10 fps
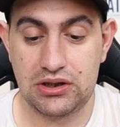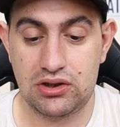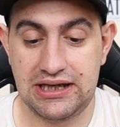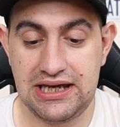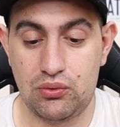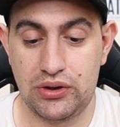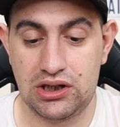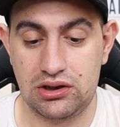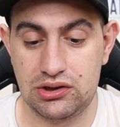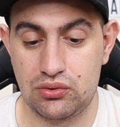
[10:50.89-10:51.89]
Okay, we're
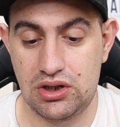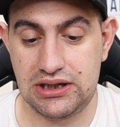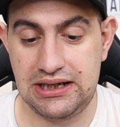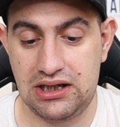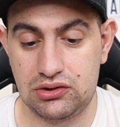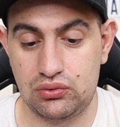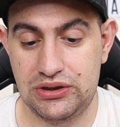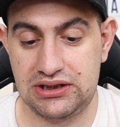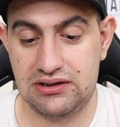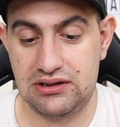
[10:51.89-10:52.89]
going to rock it out
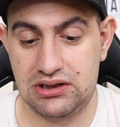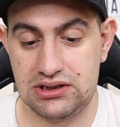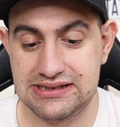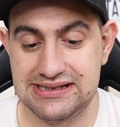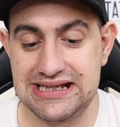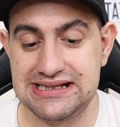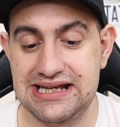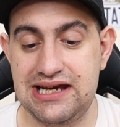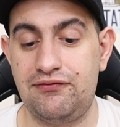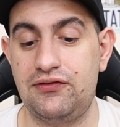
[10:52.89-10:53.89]
with the six
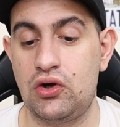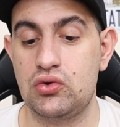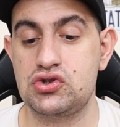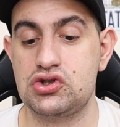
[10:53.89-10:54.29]
airflows.